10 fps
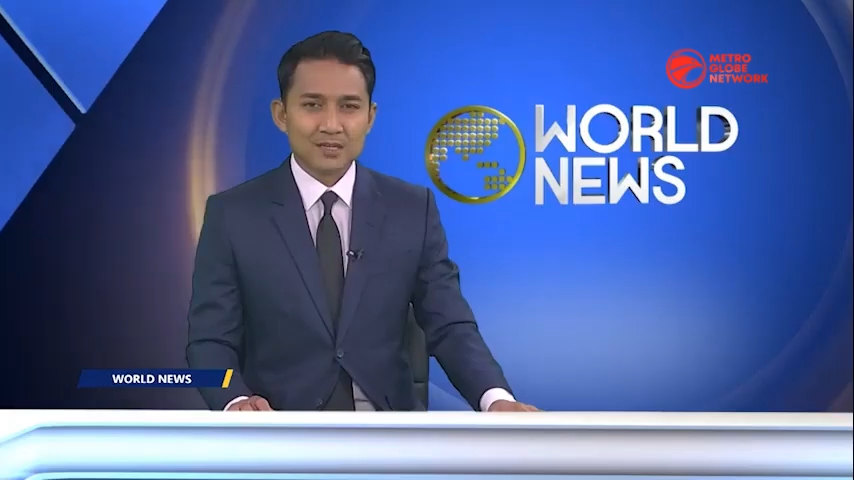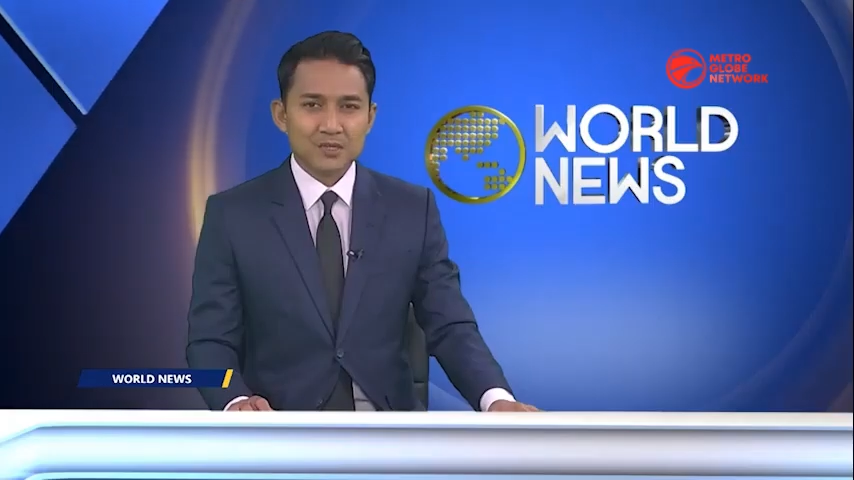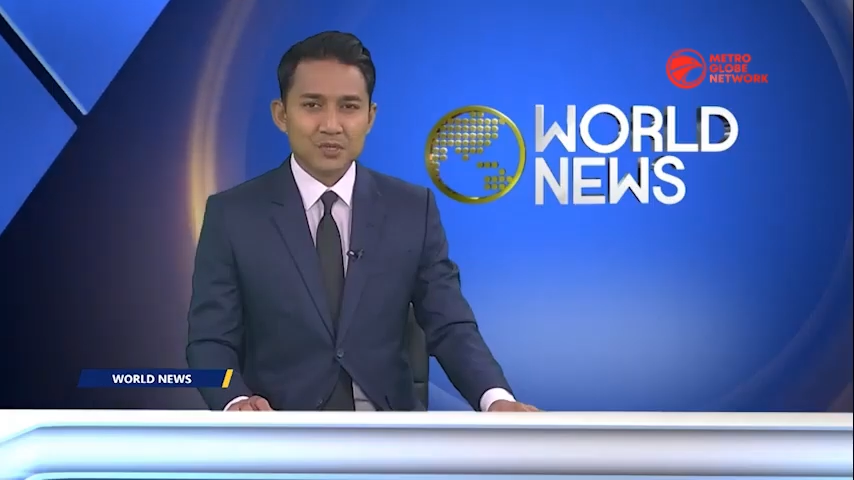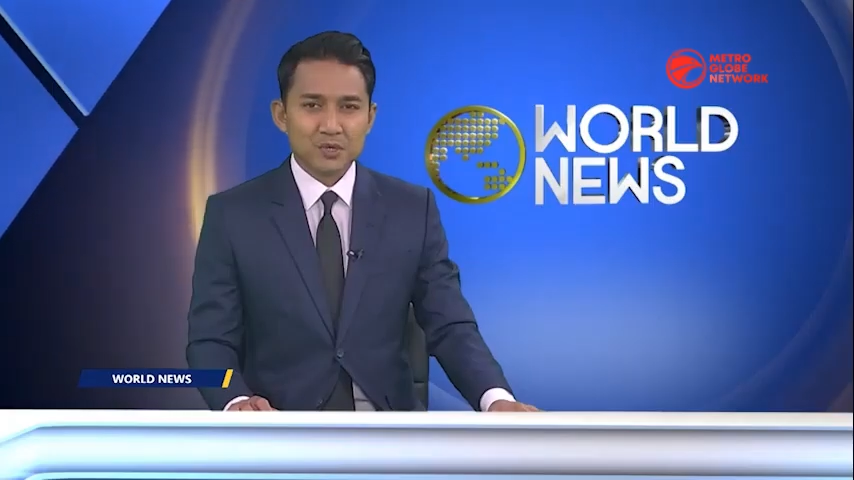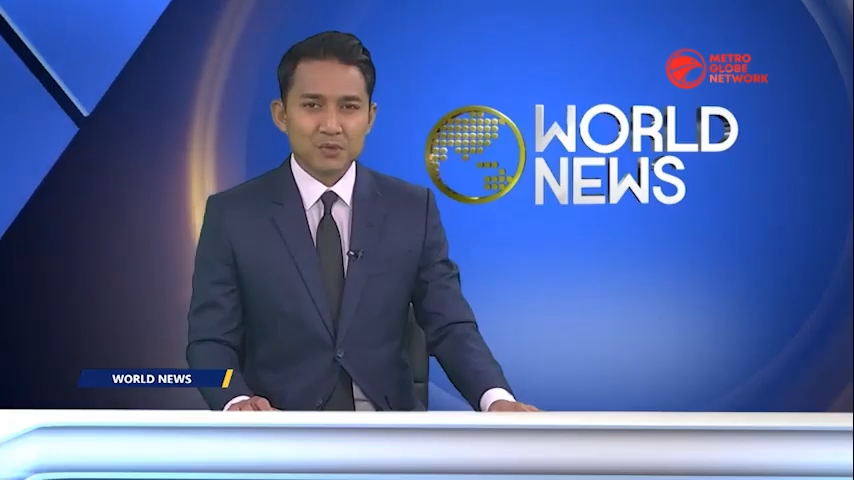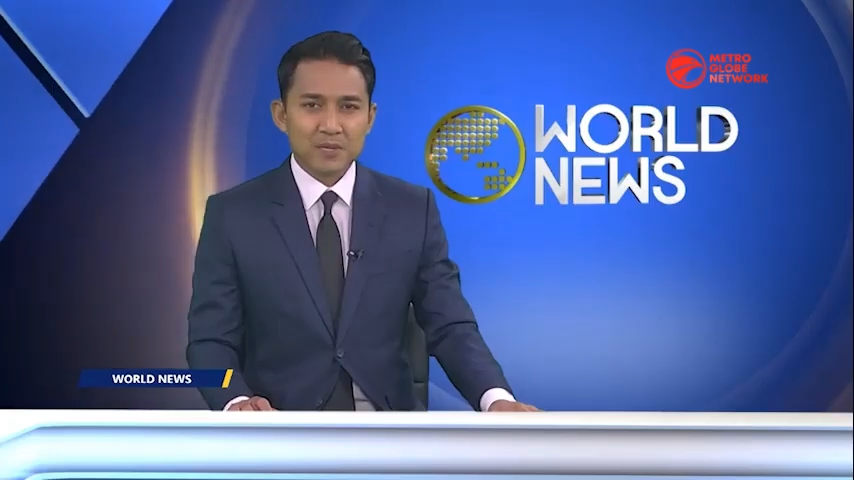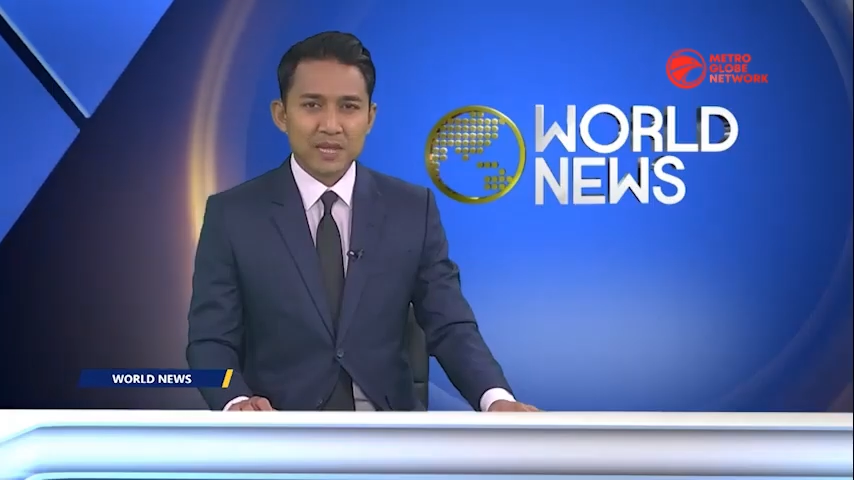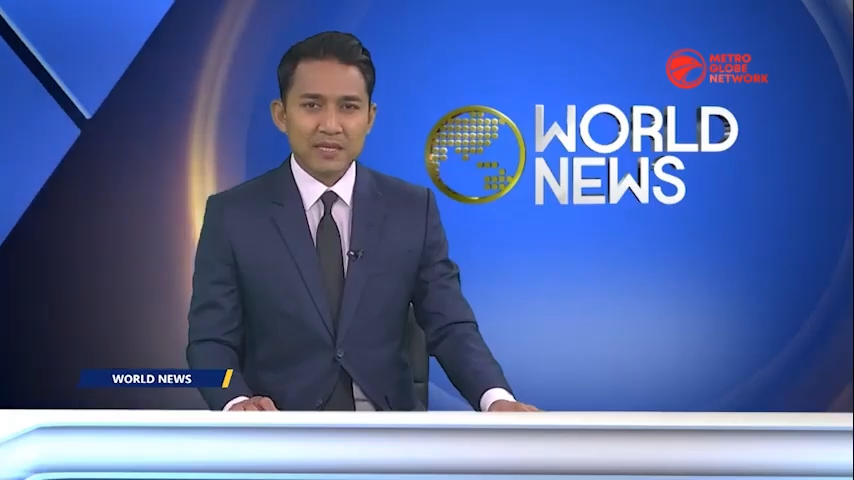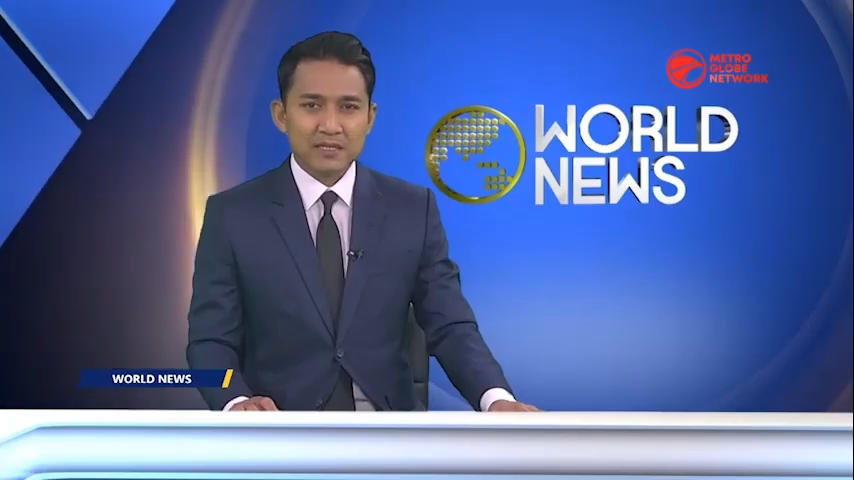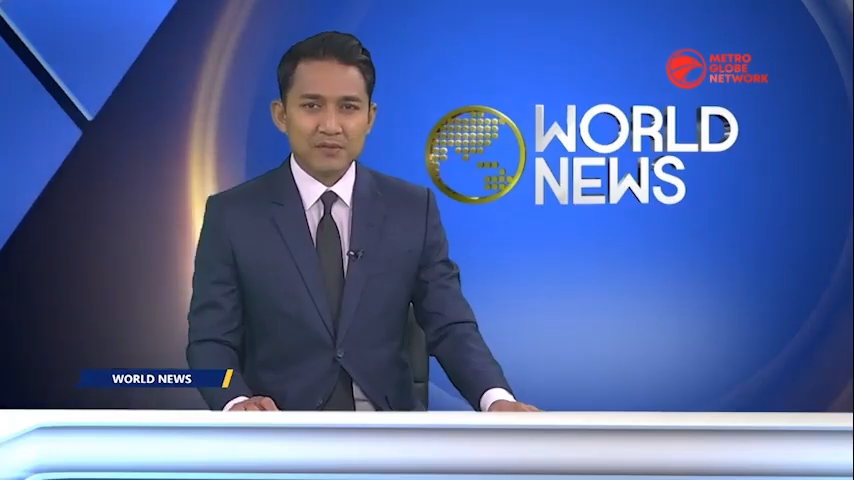Snow
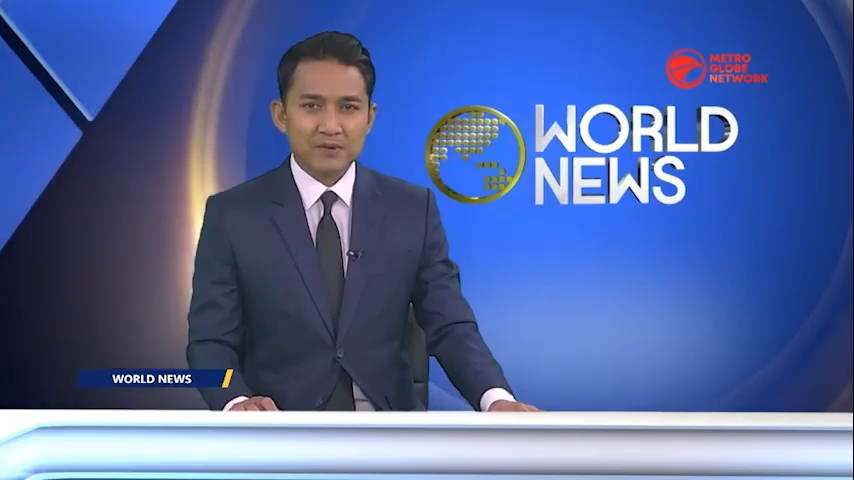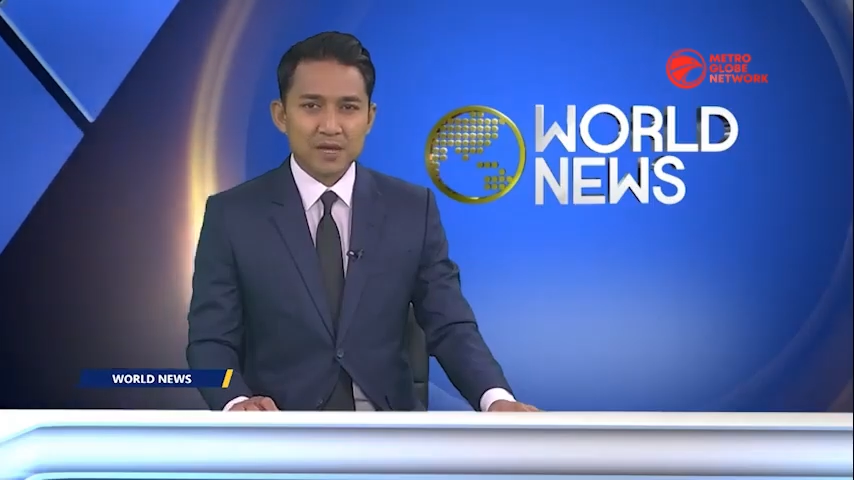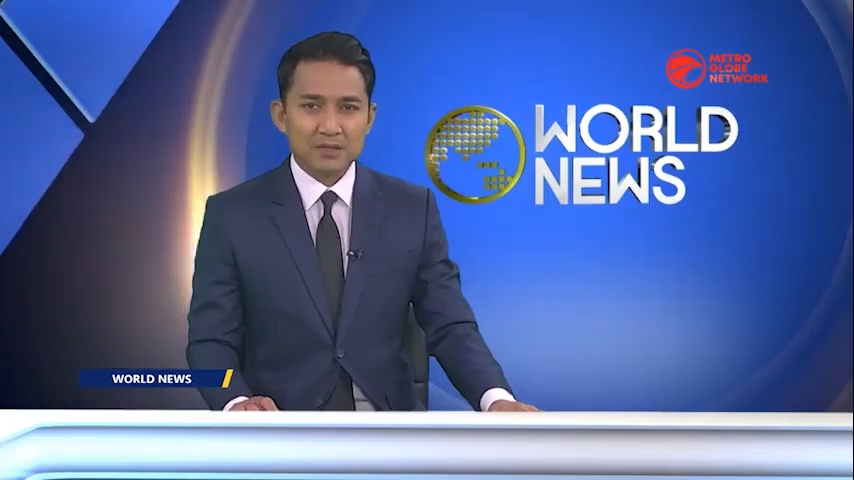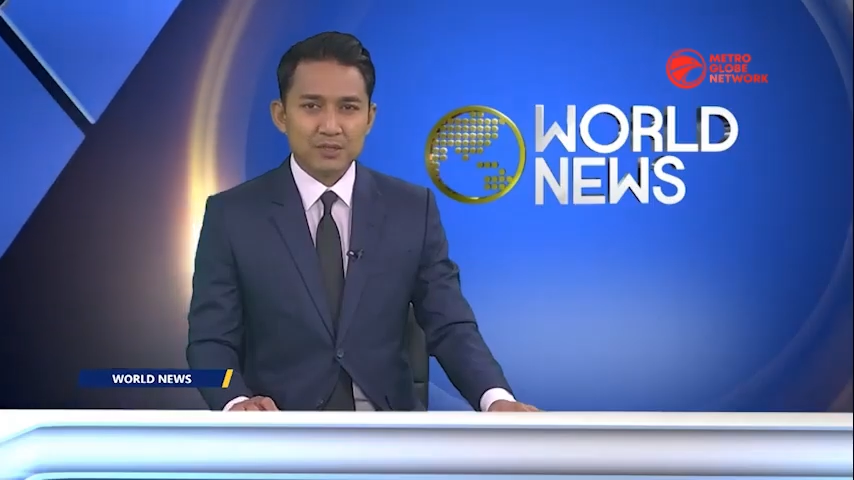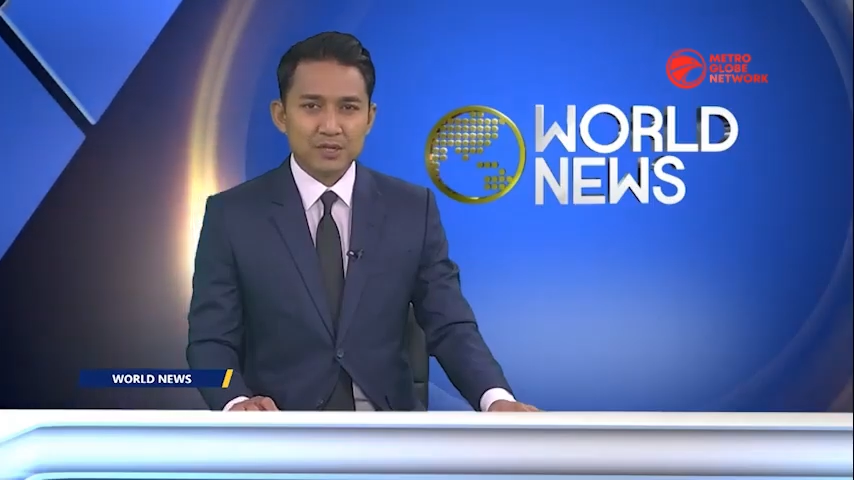blanketed large